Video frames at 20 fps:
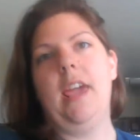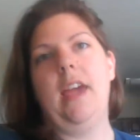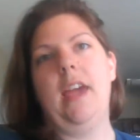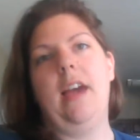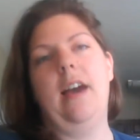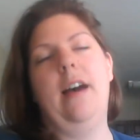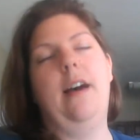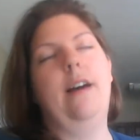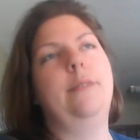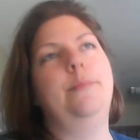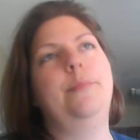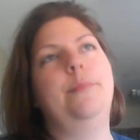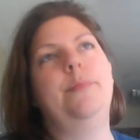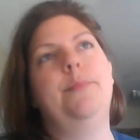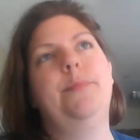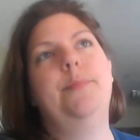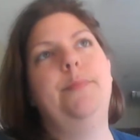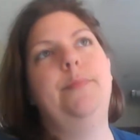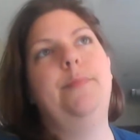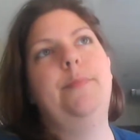um,
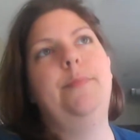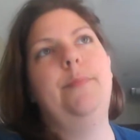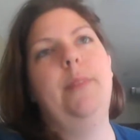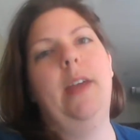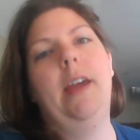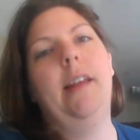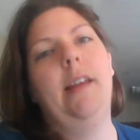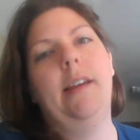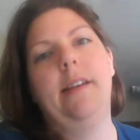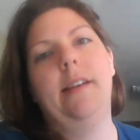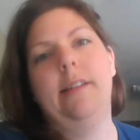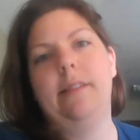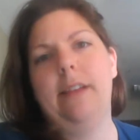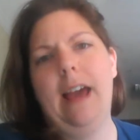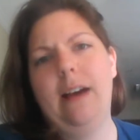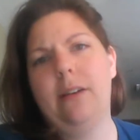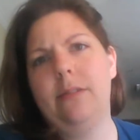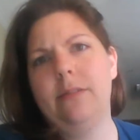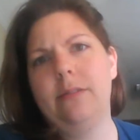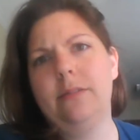and
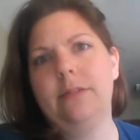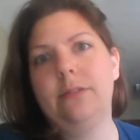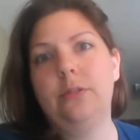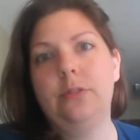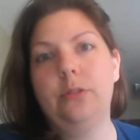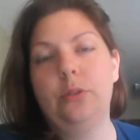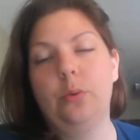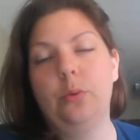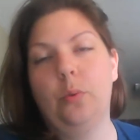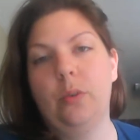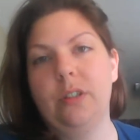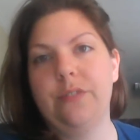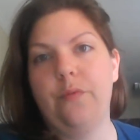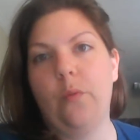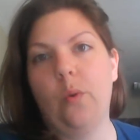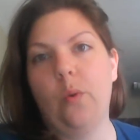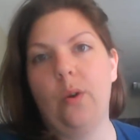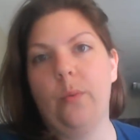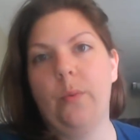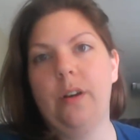out towards
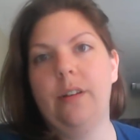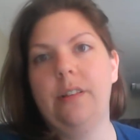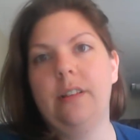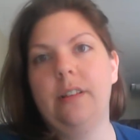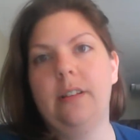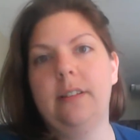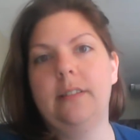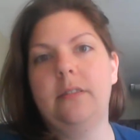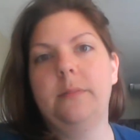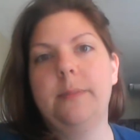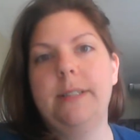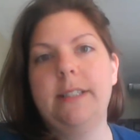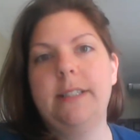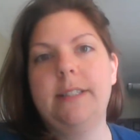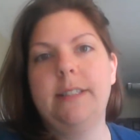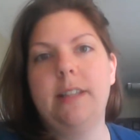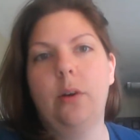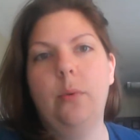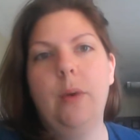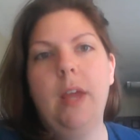Fort Worth a little bit.
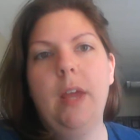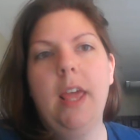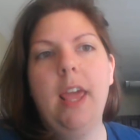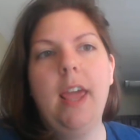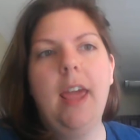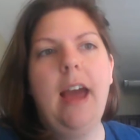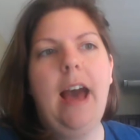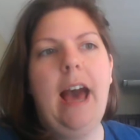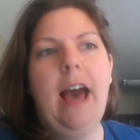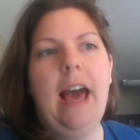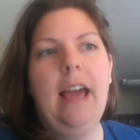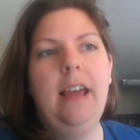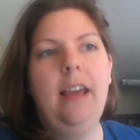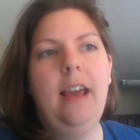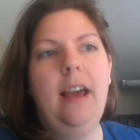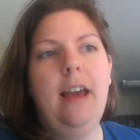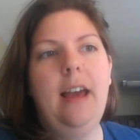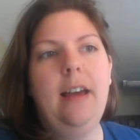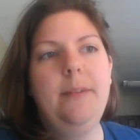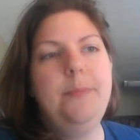So I,
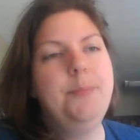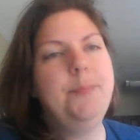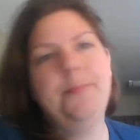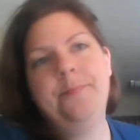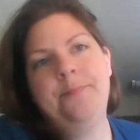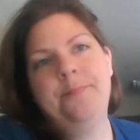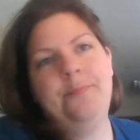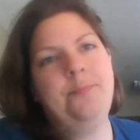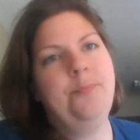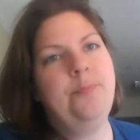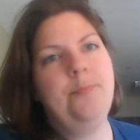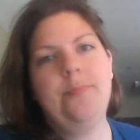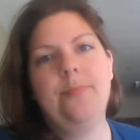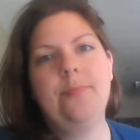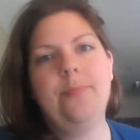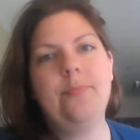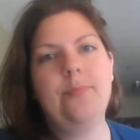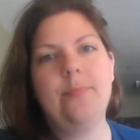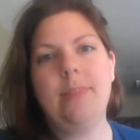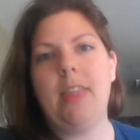
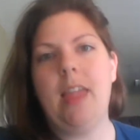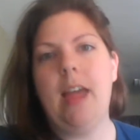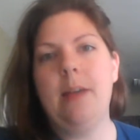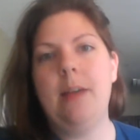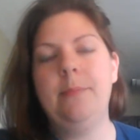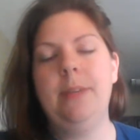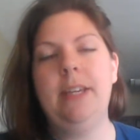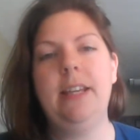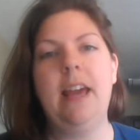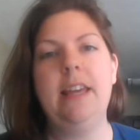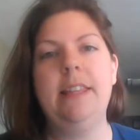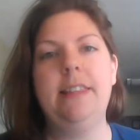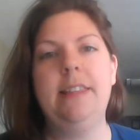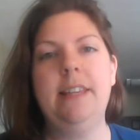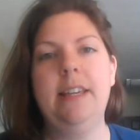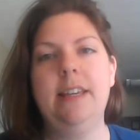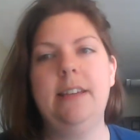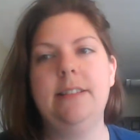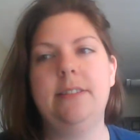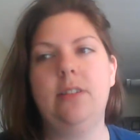I mean, I
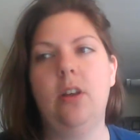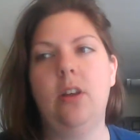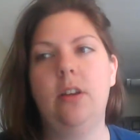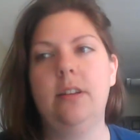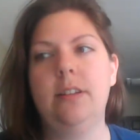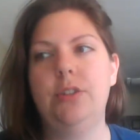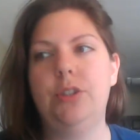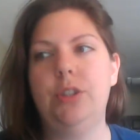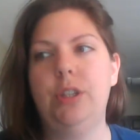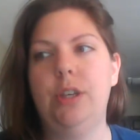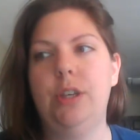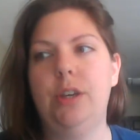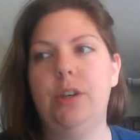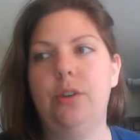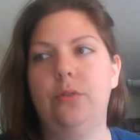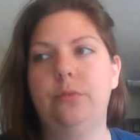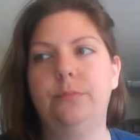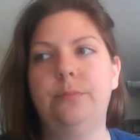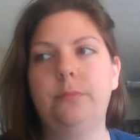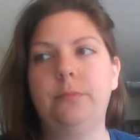think as long as
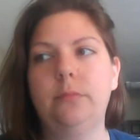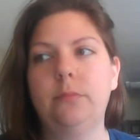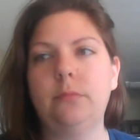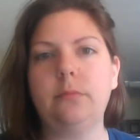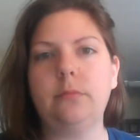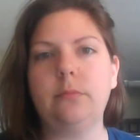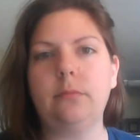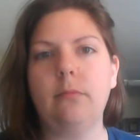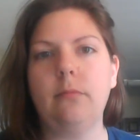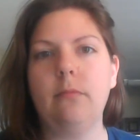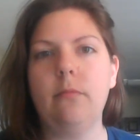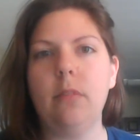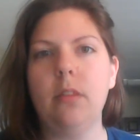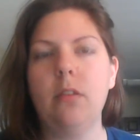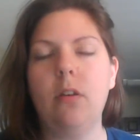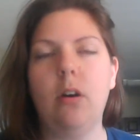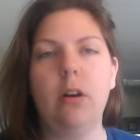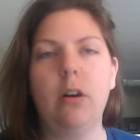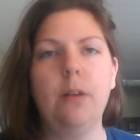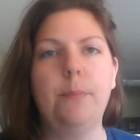you
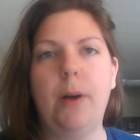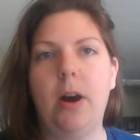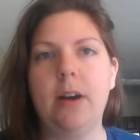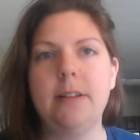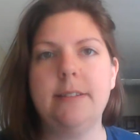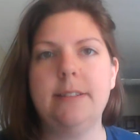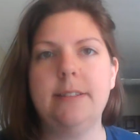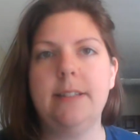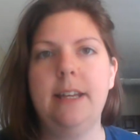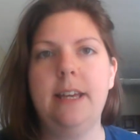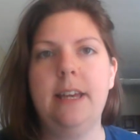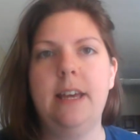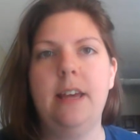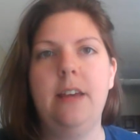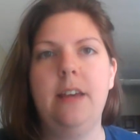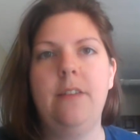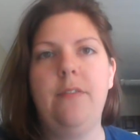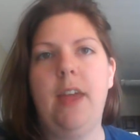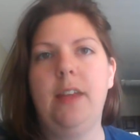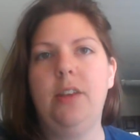are
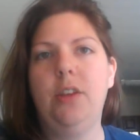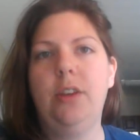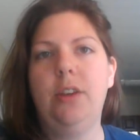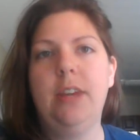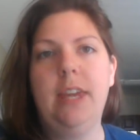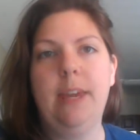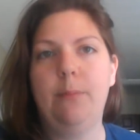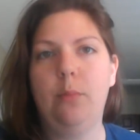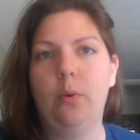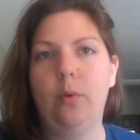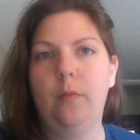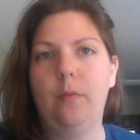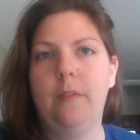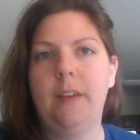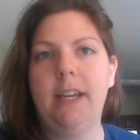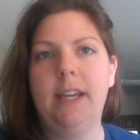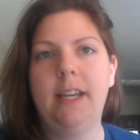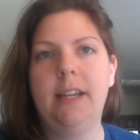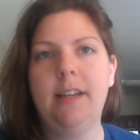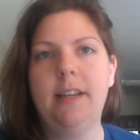positive and you keep
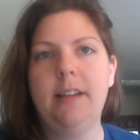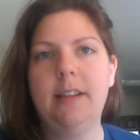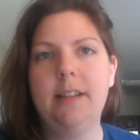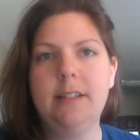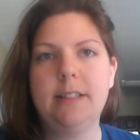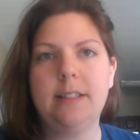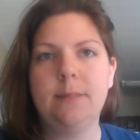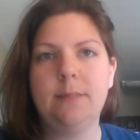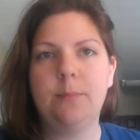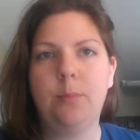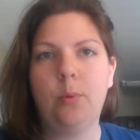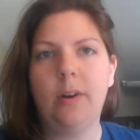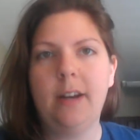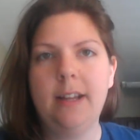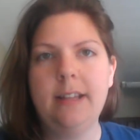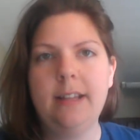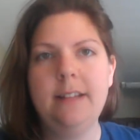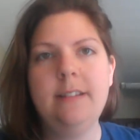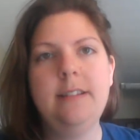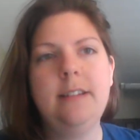moving, it's
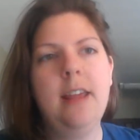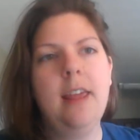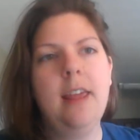important.